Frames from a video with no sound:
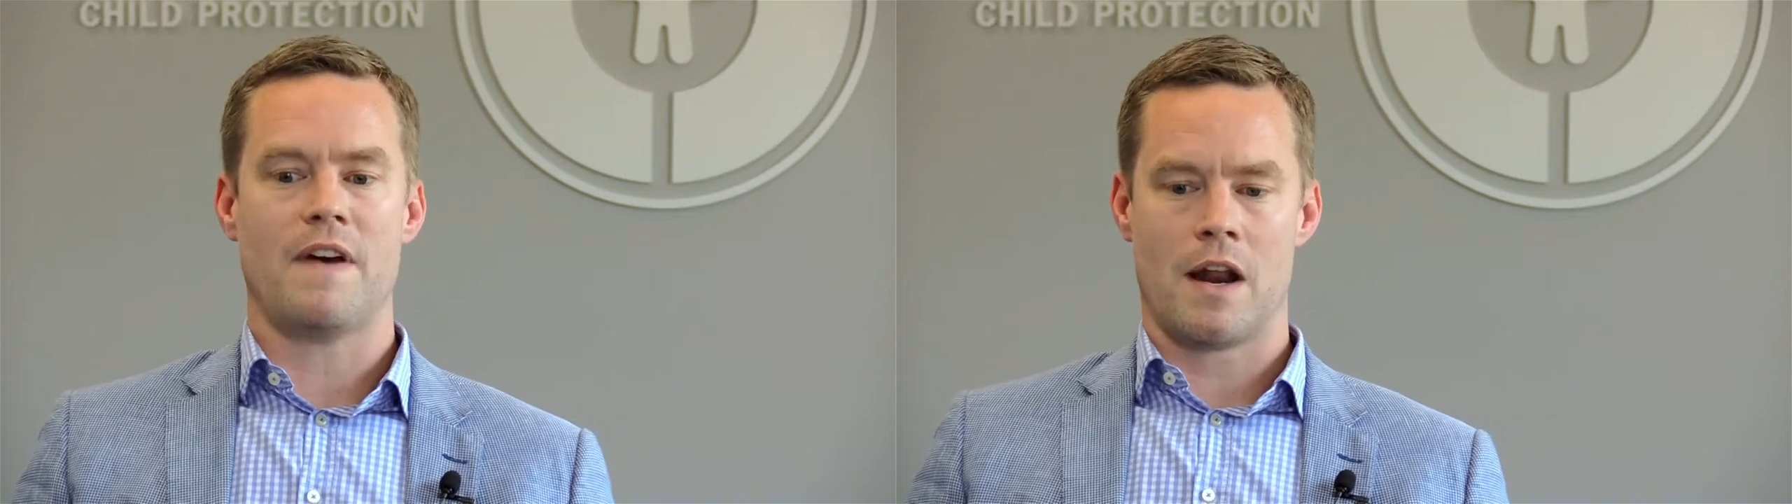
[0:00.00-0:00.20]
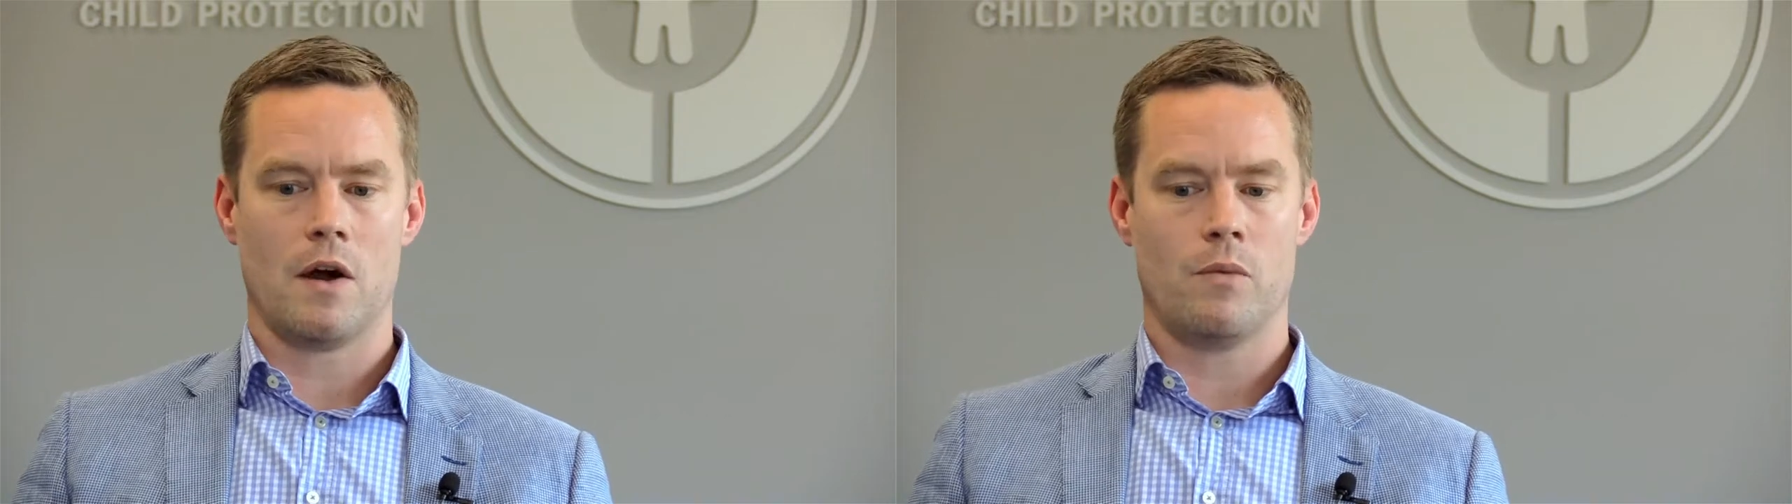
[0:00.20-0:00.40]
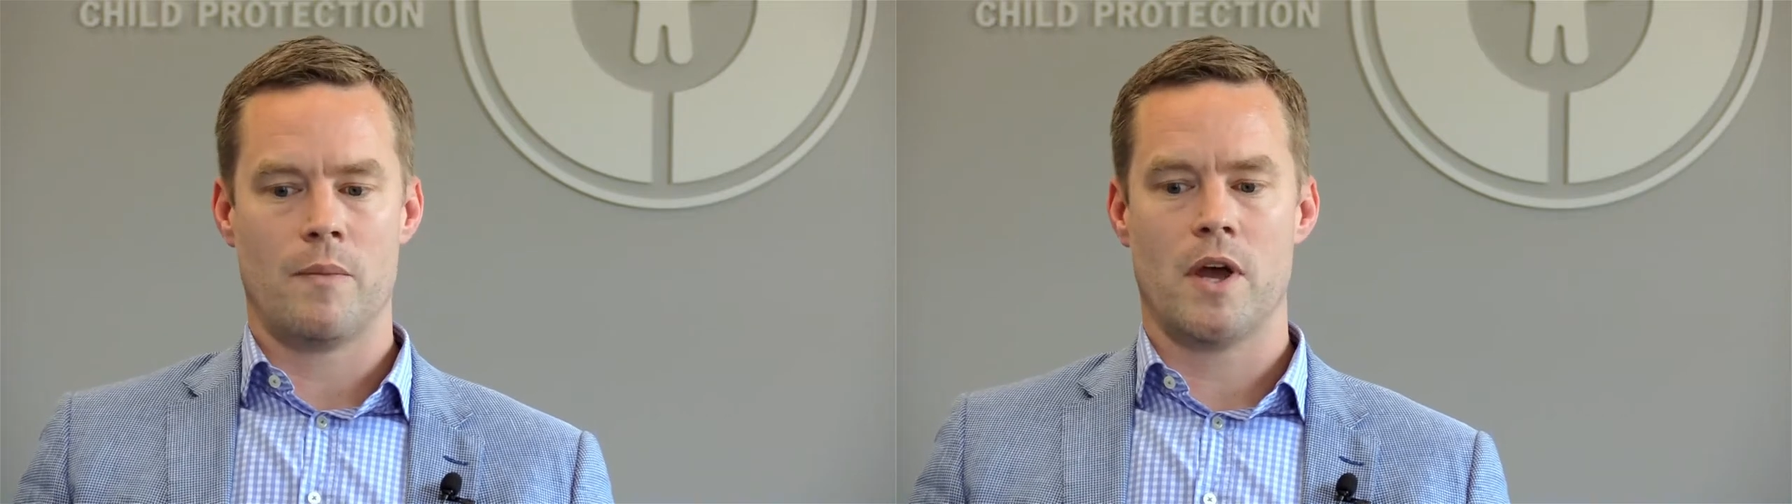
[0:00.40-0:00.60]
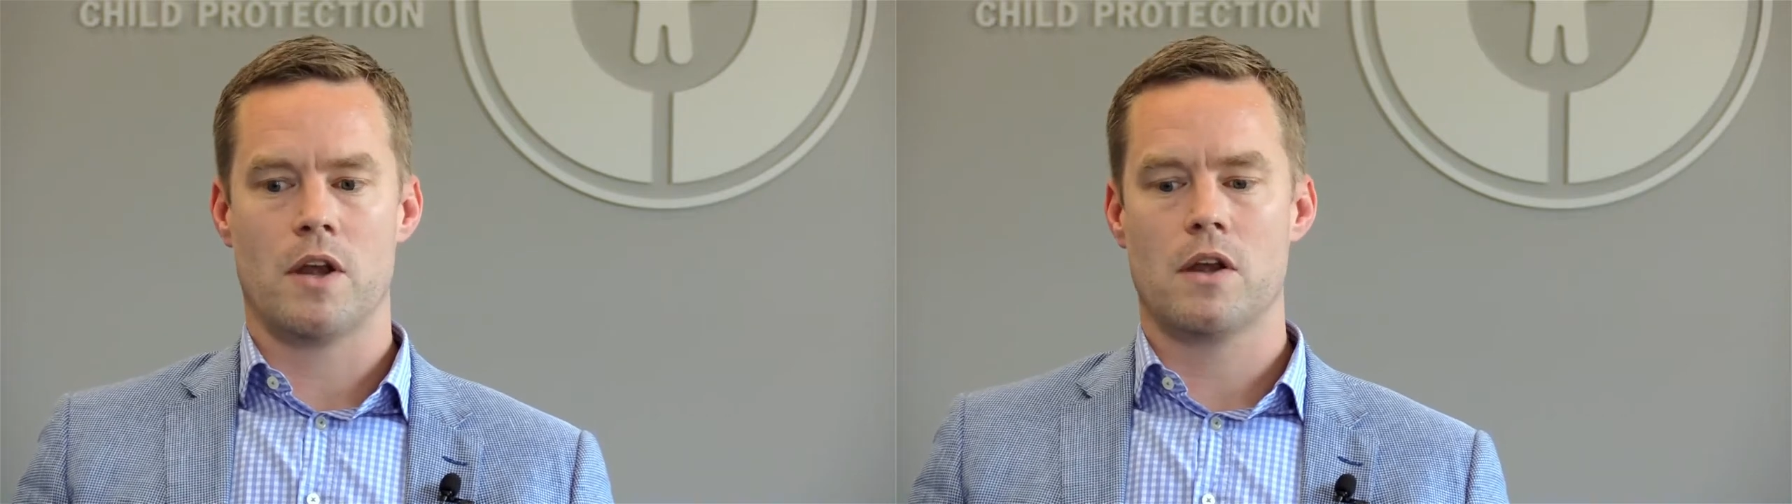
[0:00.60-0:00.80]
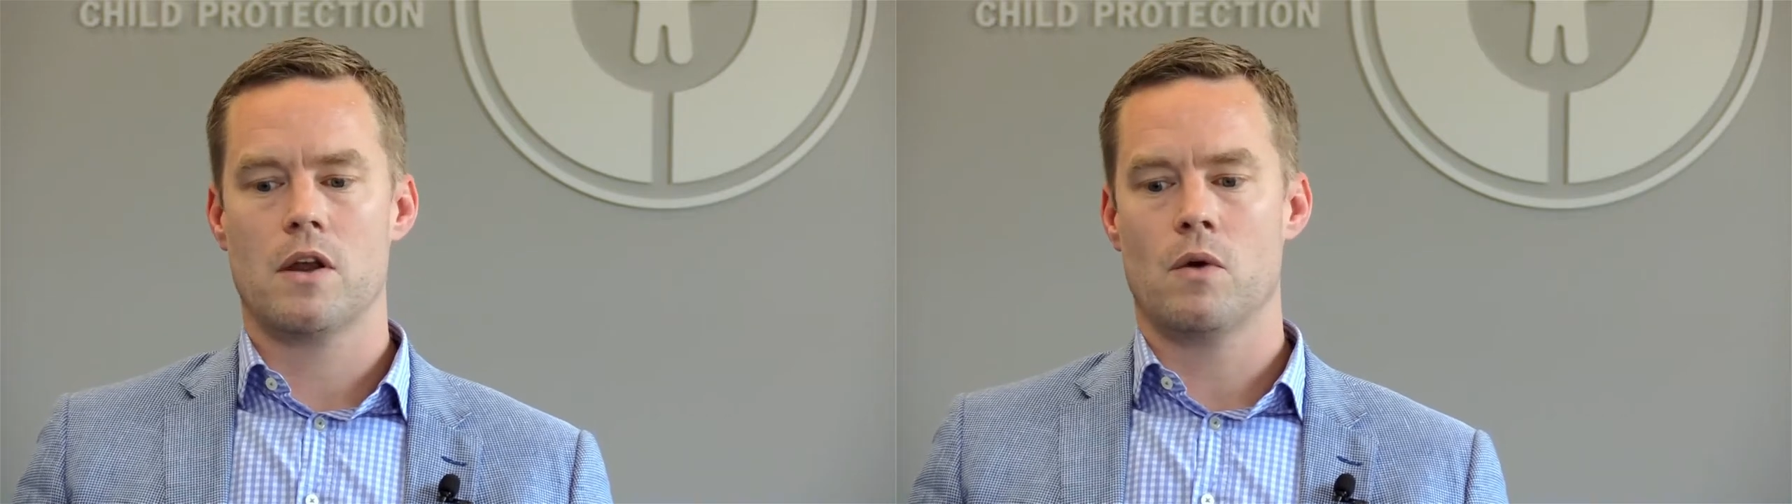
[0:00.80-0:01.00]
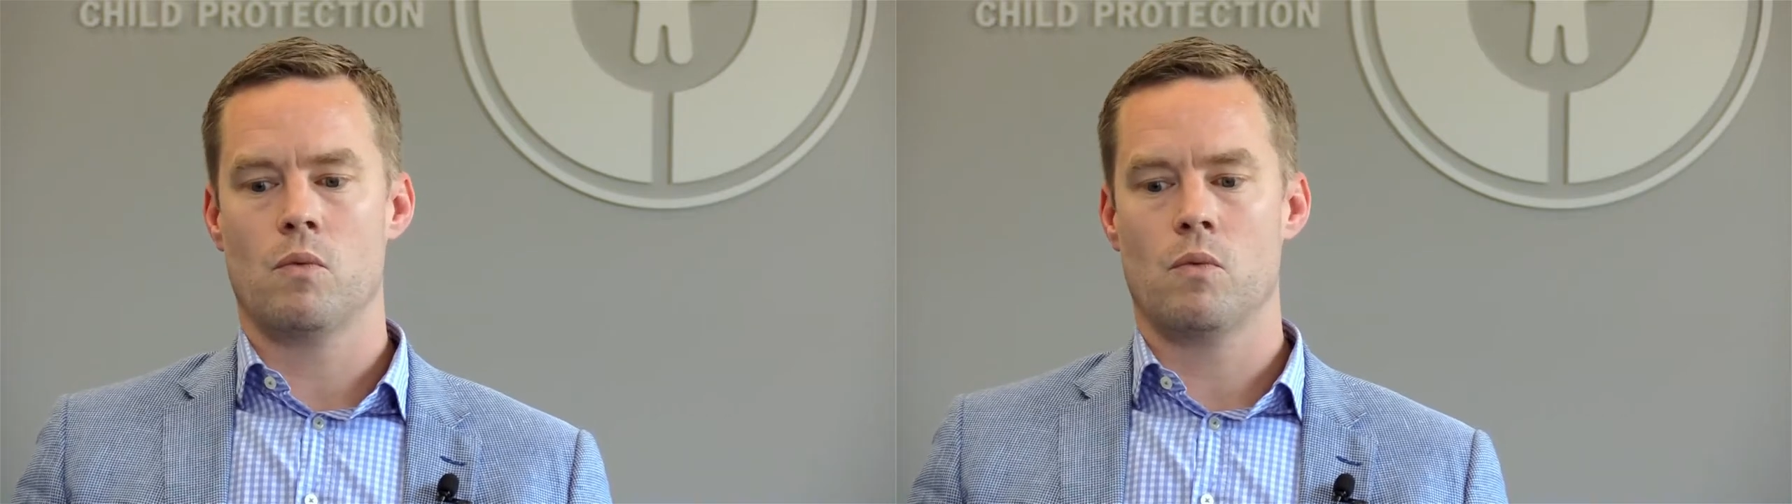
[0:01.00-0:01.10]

of adult women